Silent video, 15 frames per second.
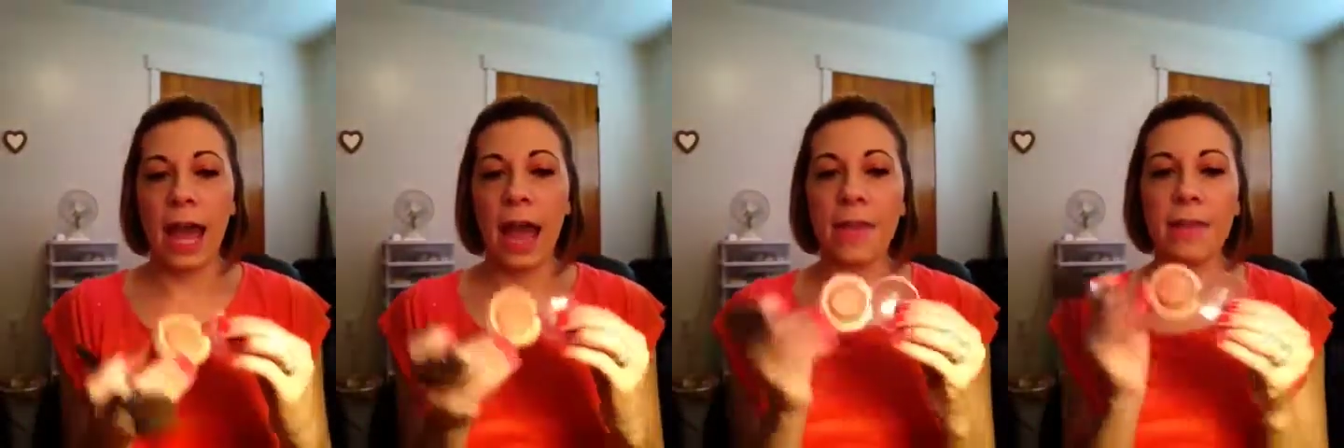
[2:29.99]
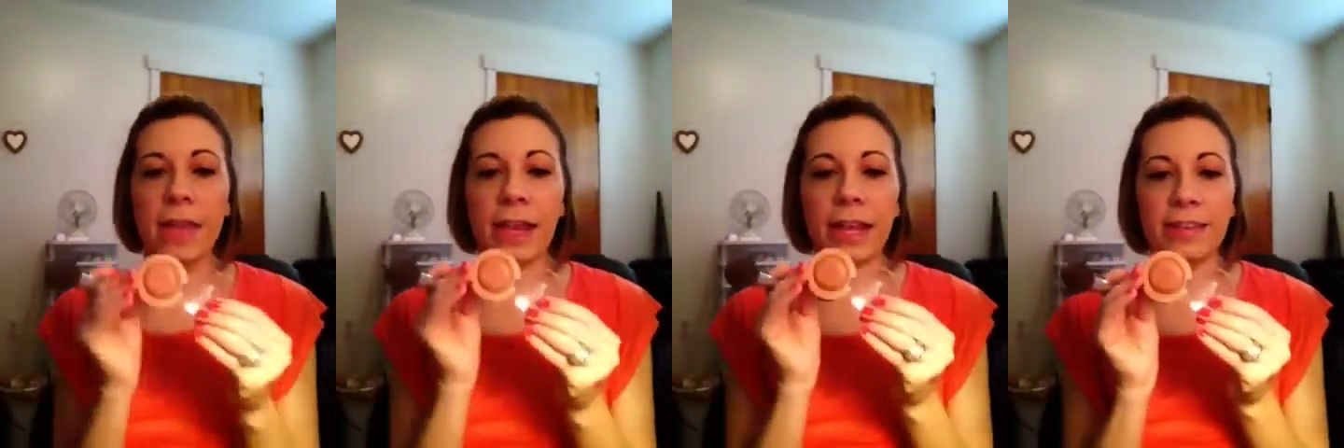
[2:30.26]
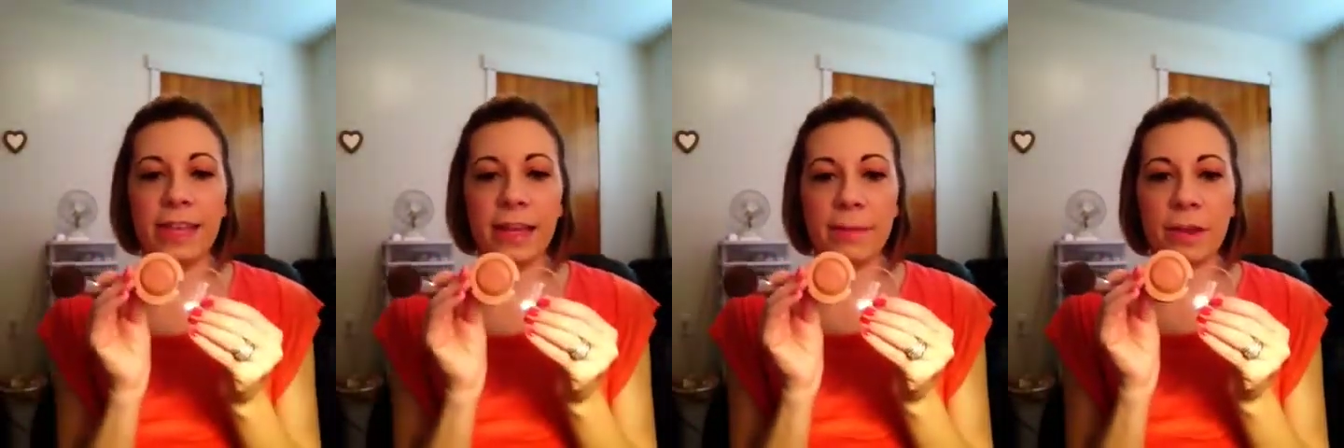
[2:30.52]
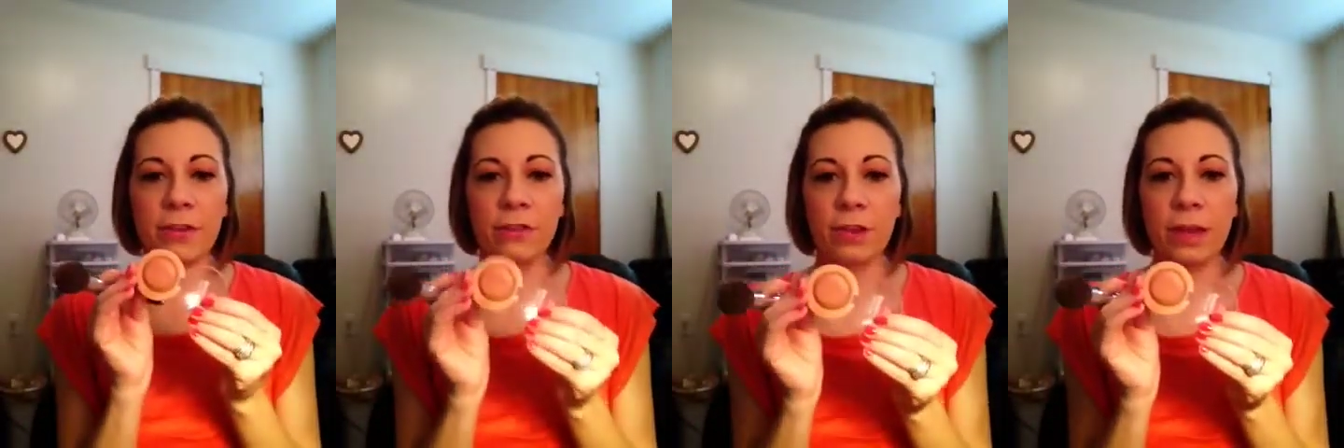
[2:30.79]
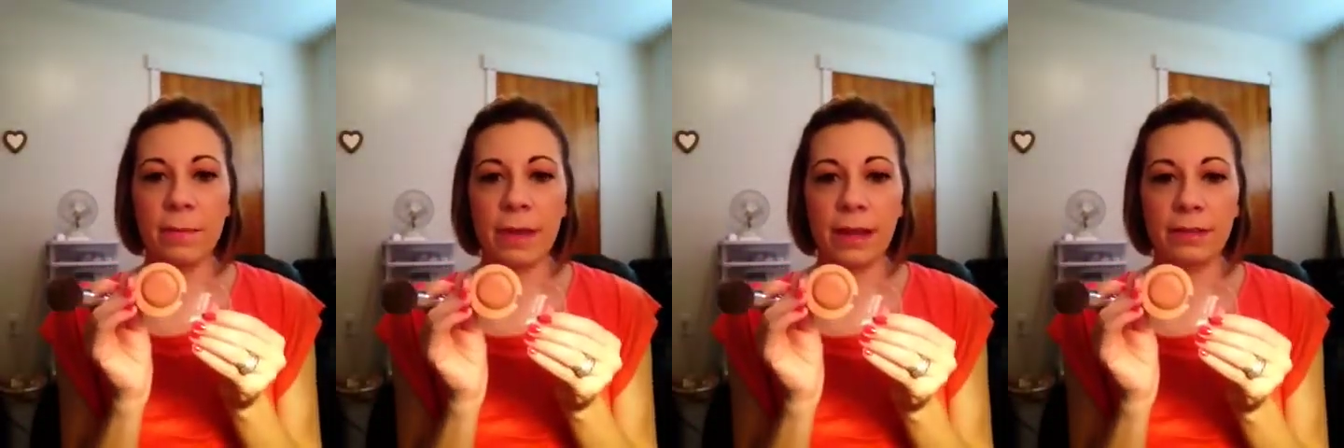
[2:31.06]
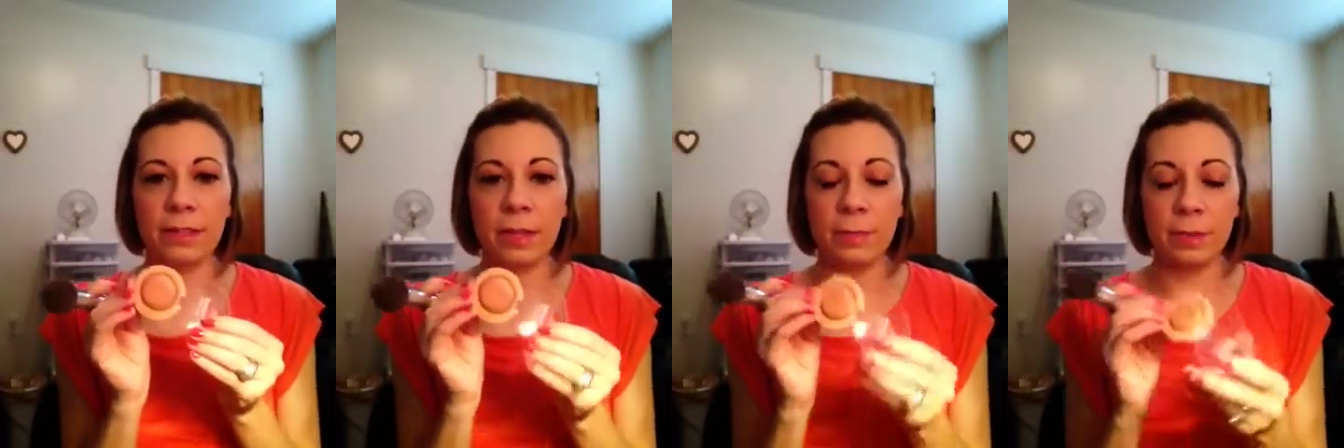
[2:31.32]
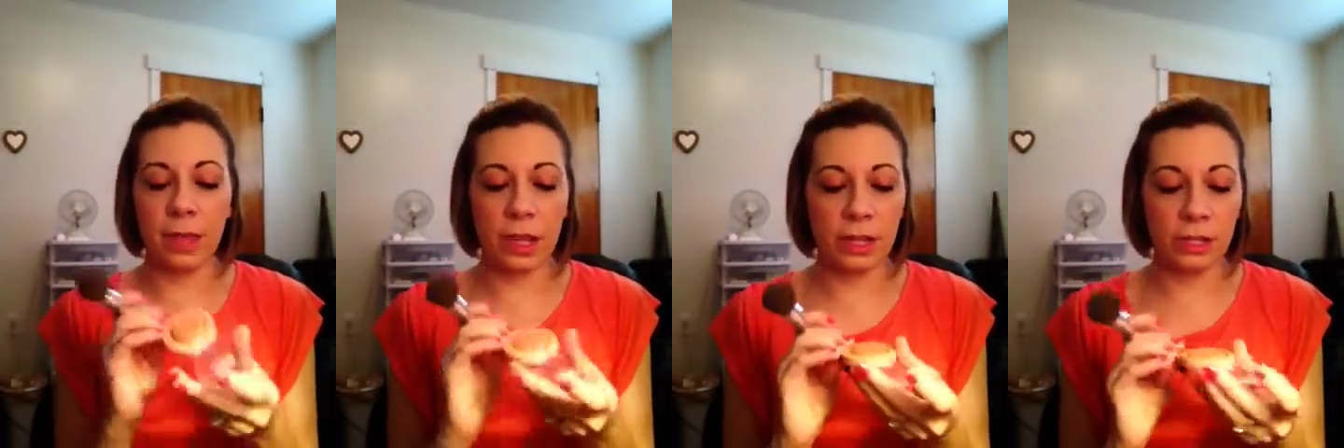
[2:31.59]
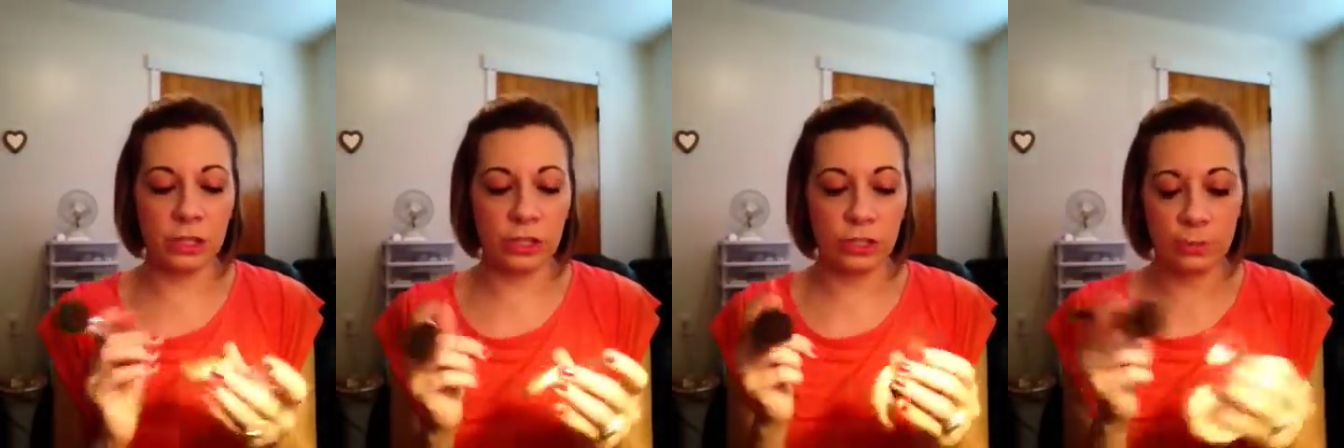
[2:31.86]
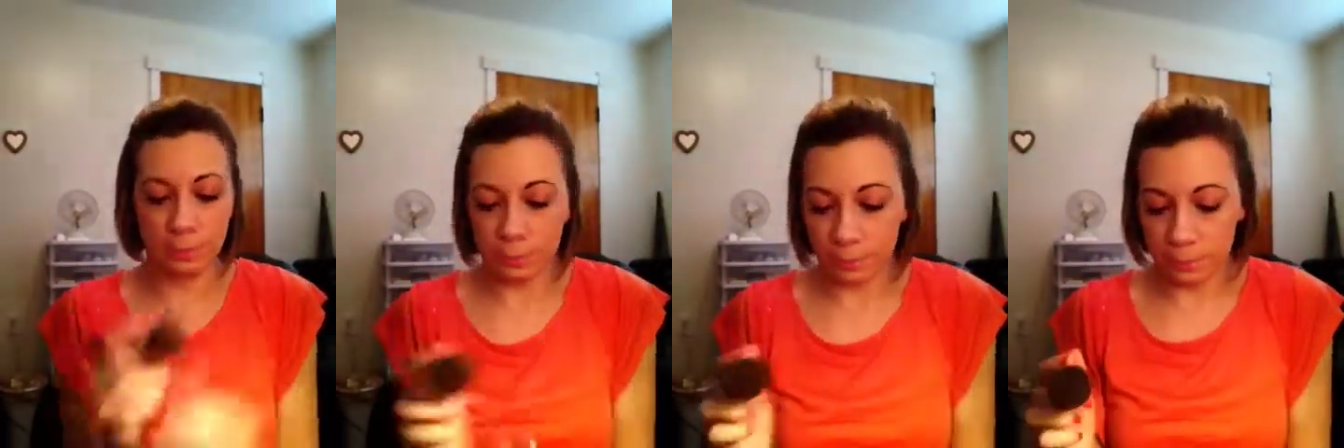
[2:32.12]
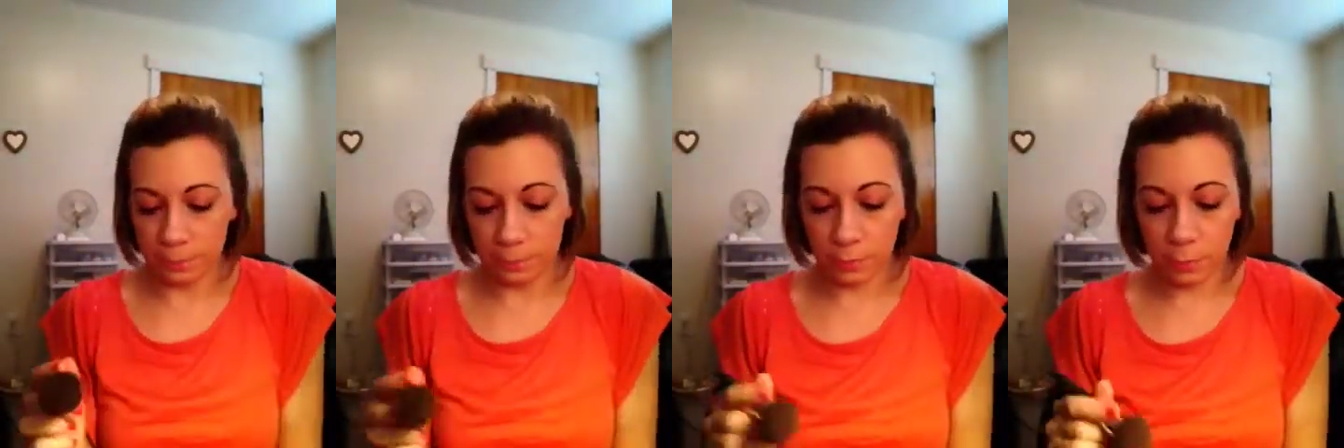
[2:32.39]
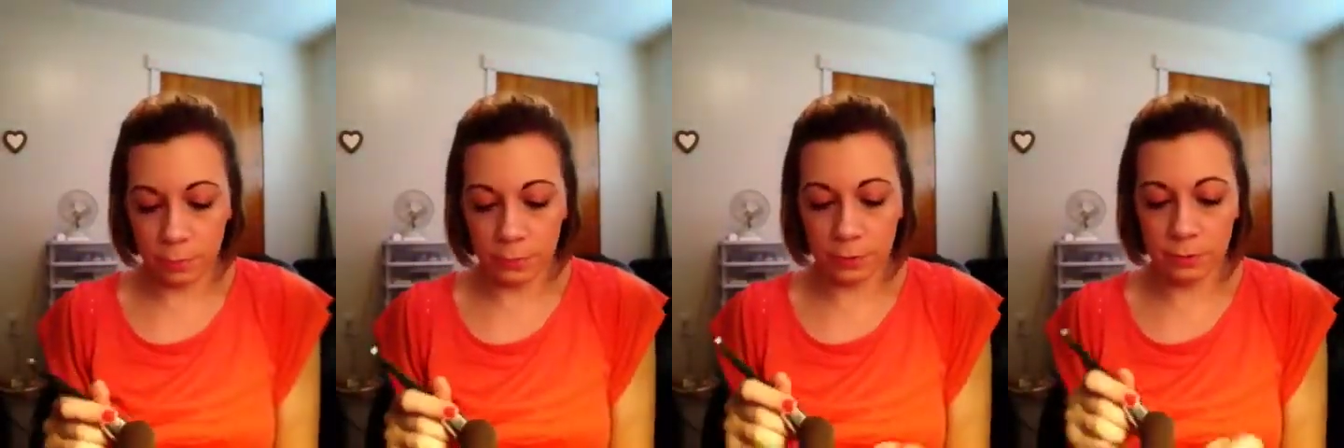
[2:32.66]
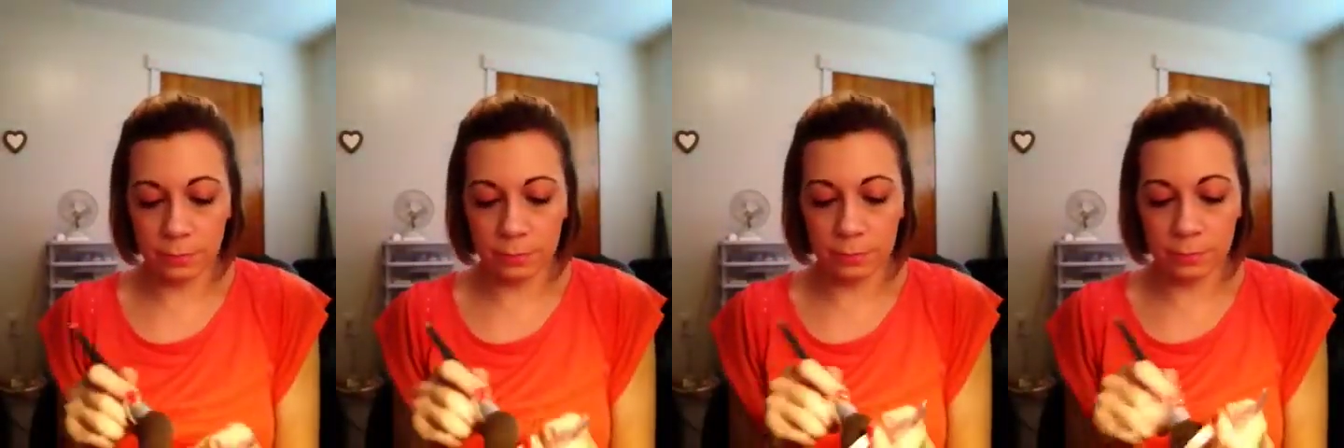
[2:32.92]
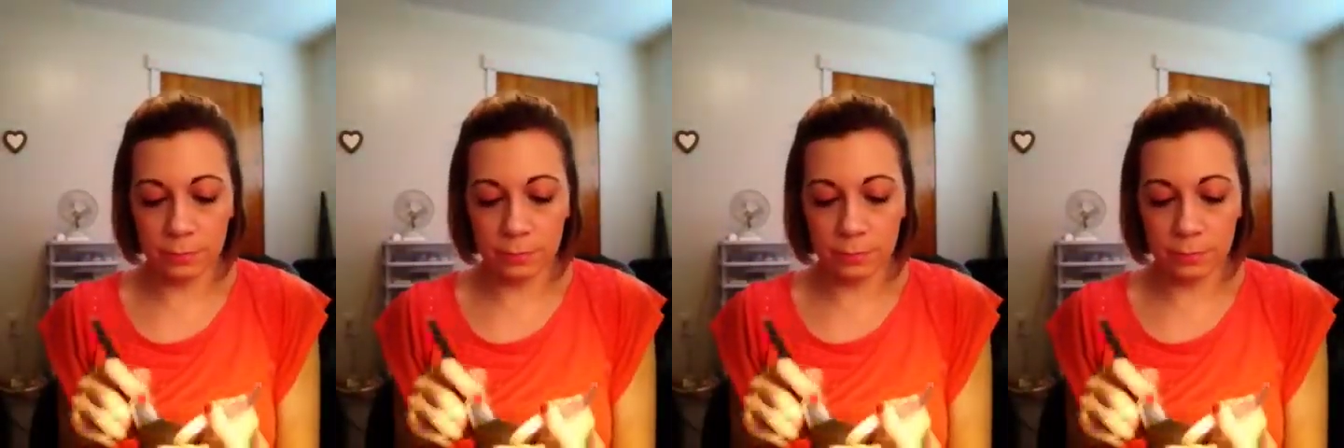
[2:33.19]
And then I take my Dream Bouncy Blush, oops,